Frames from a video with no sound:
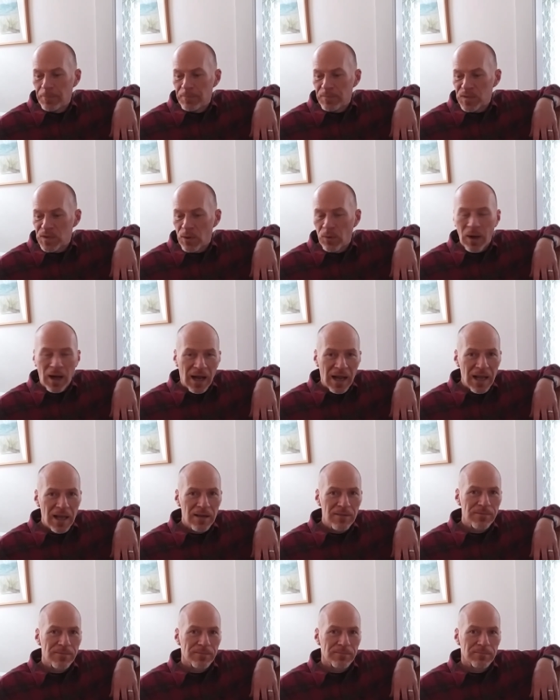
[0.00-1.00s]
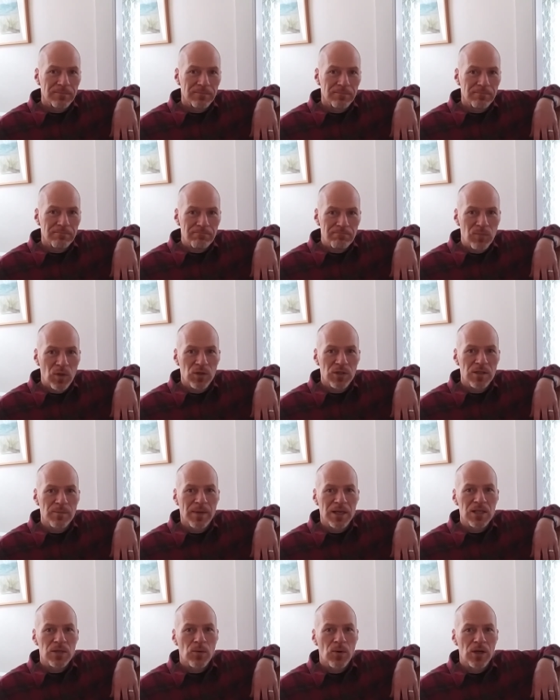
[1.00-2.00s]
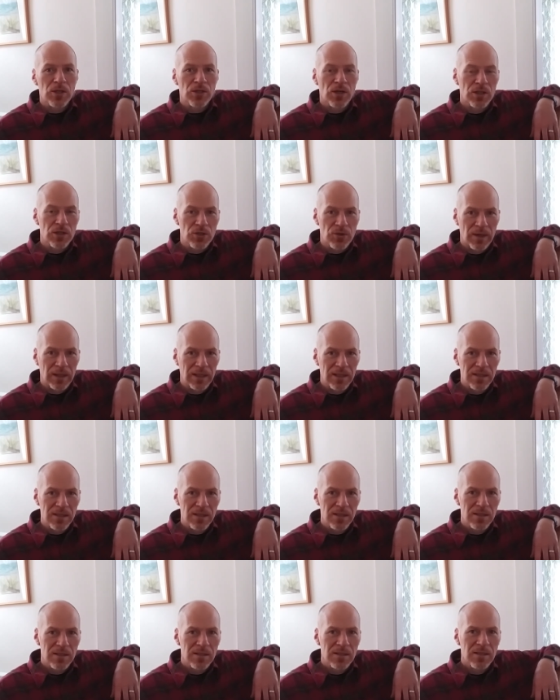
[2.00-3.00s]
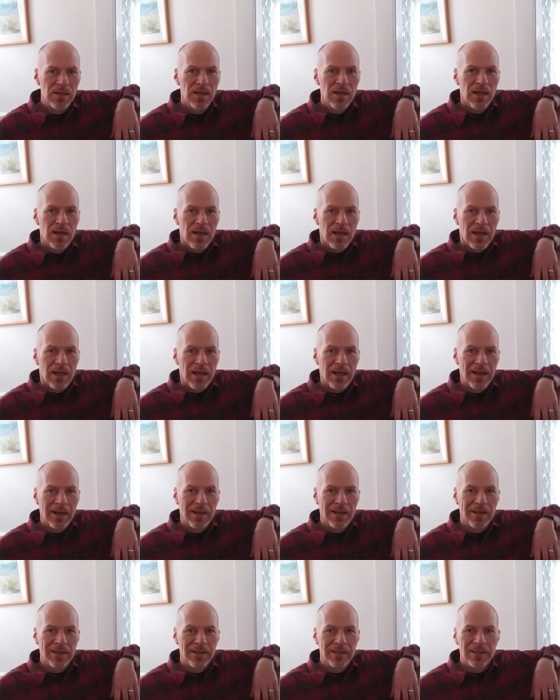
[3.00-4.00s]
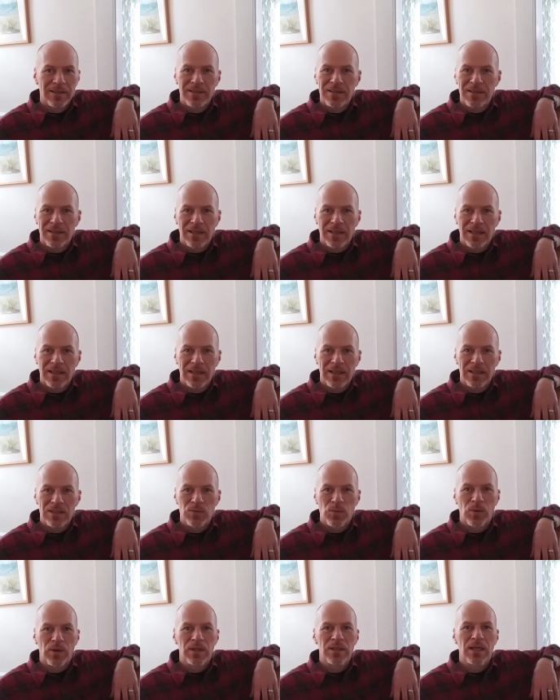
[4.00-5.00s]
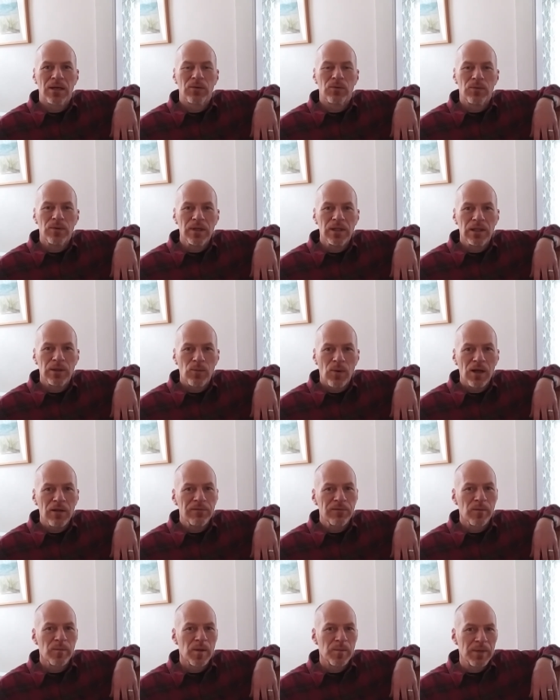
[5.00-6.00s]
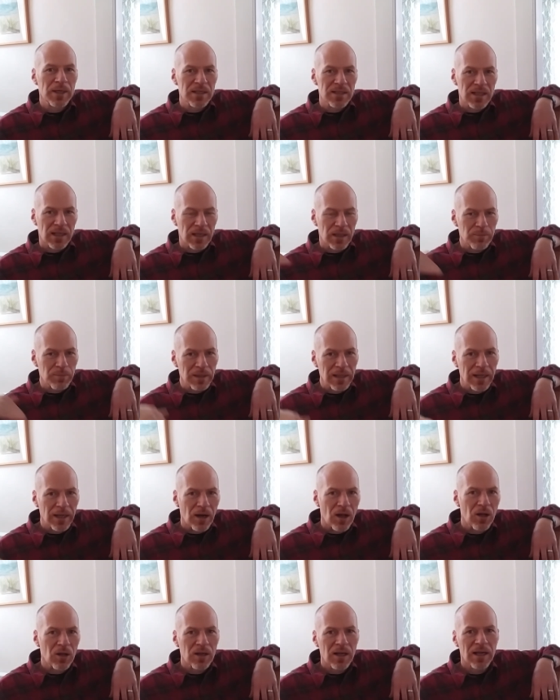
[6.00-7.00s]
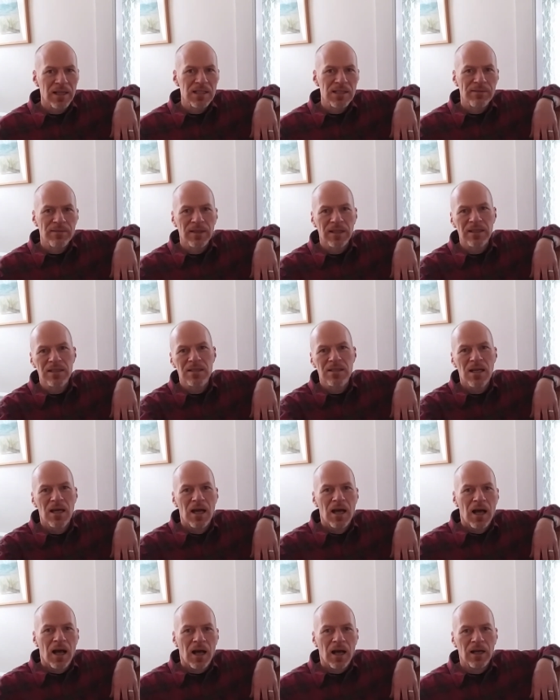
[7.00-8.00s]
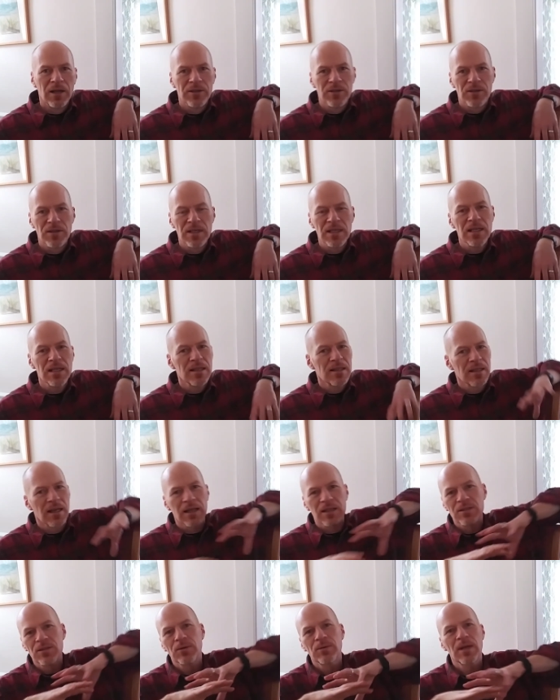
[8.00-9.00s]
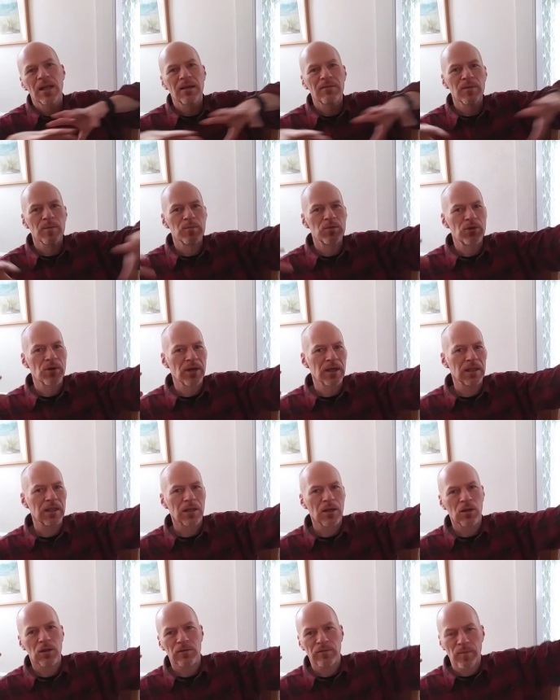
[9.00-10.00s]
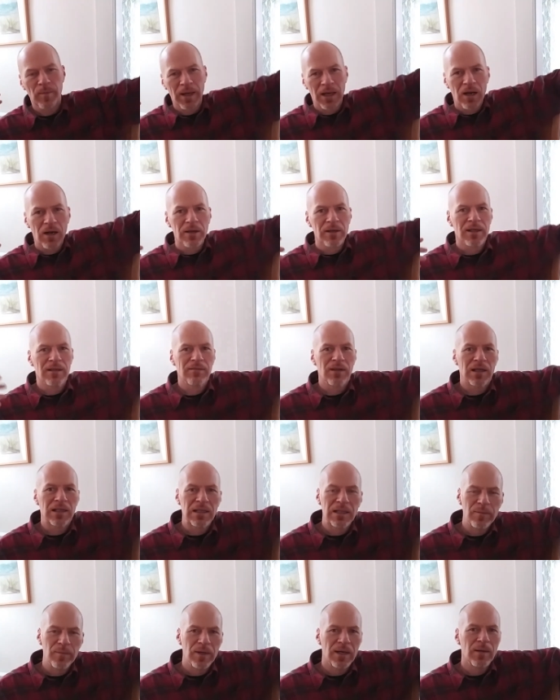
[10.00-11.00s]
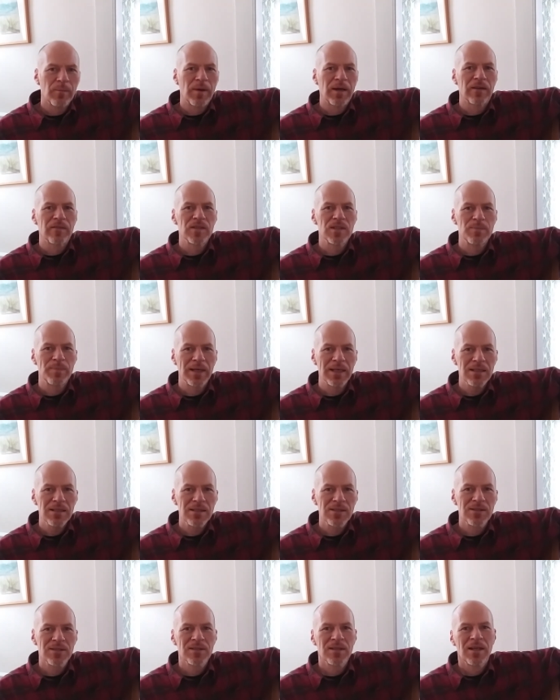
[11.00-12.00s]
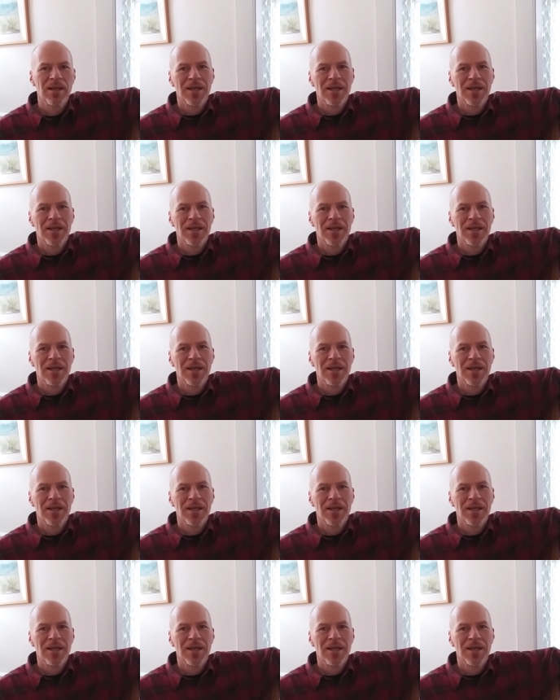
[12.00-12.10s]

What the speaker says: So I have most of my squash on trellises, and it's worked out really well for me because I can plant all kinds of things underneath and I don't have them trailing all over my garden. I've got a limited amount of space,